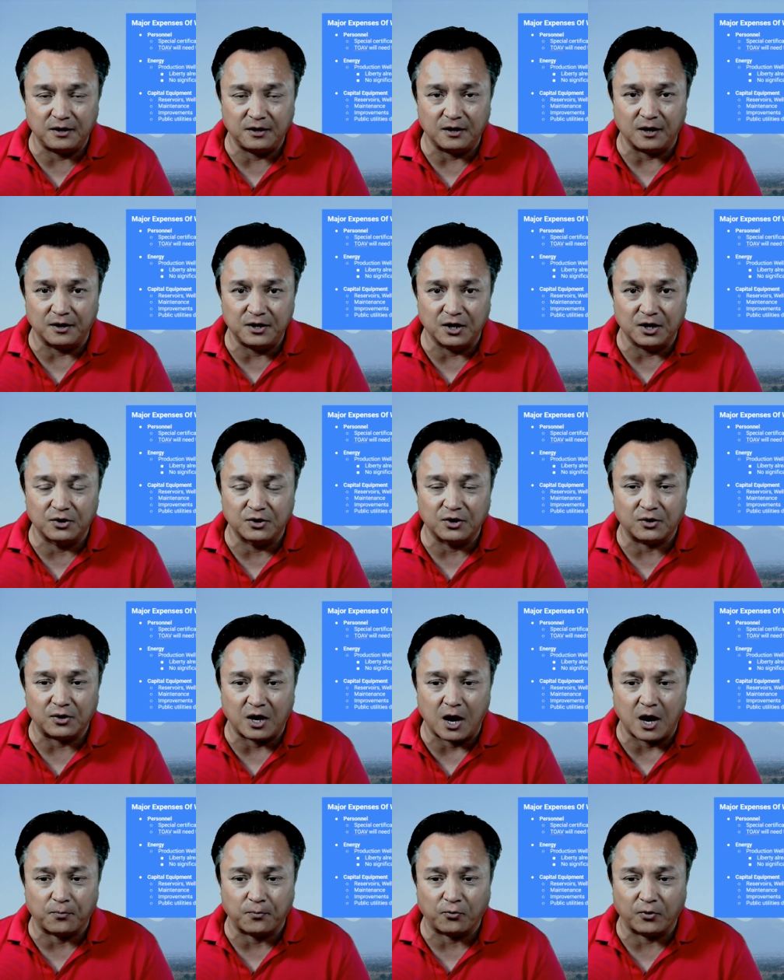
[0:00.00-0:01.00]
a year to
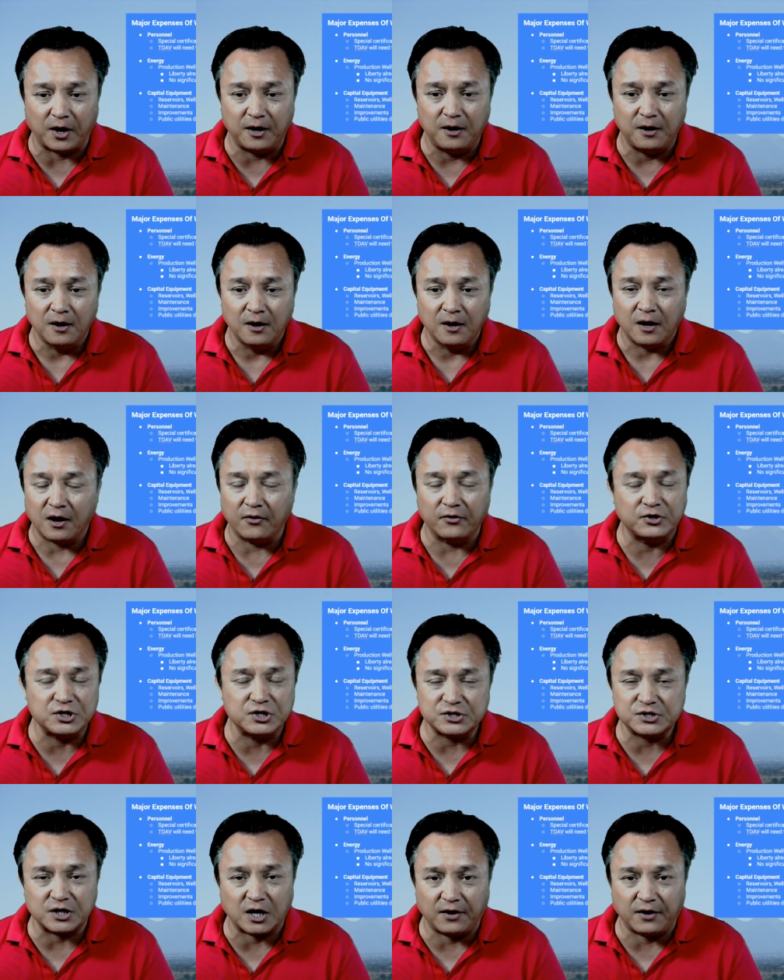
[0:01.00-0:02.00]
operate, uh,
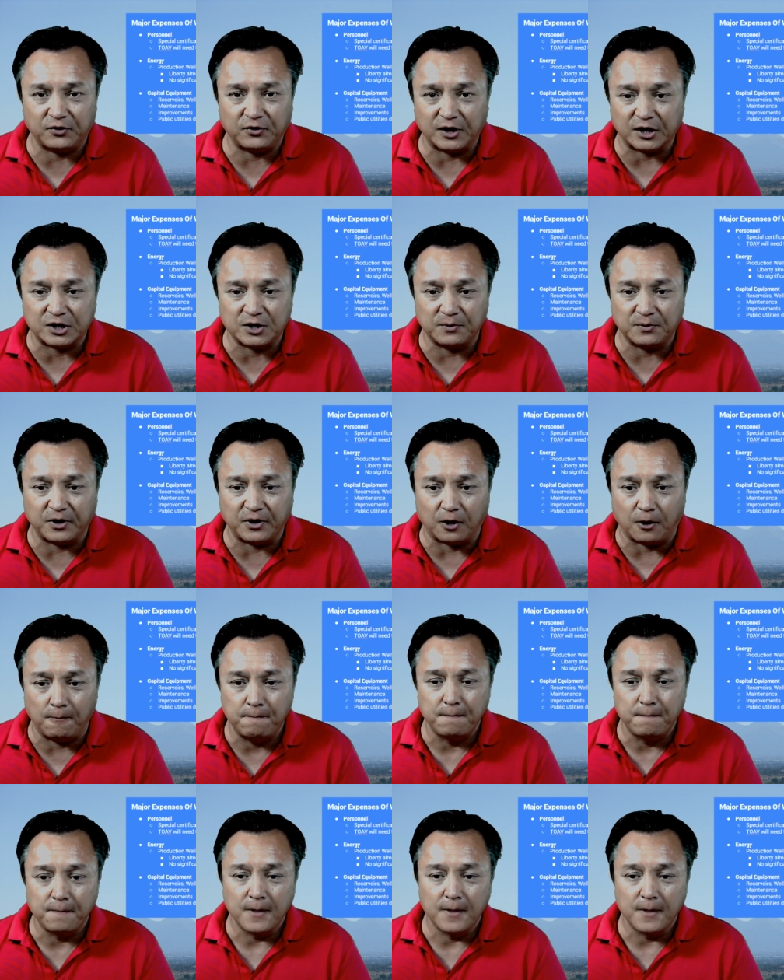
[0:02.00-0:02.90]
just off the electric bill.